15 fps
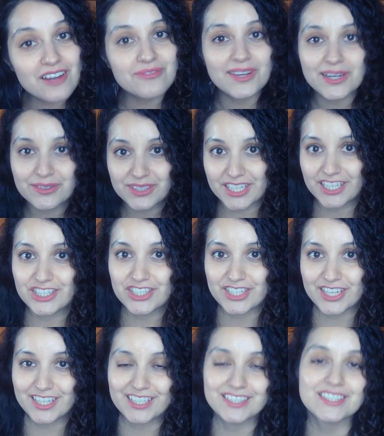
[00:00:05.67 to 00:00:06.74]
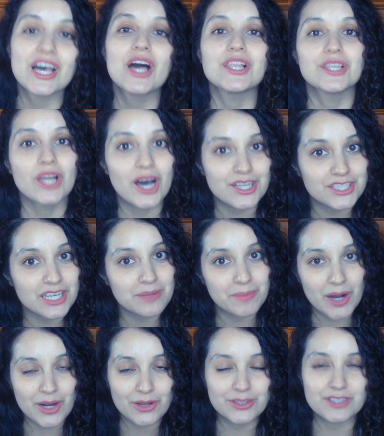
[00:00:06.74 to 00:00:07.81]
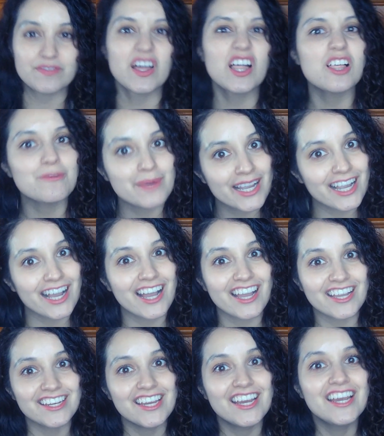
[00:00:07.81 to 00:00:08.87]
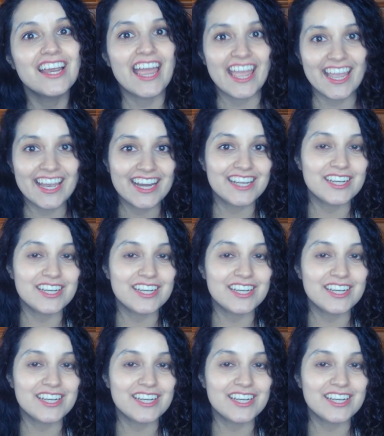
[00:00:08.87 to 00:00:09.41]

Foundation's Logic Model Development Guide and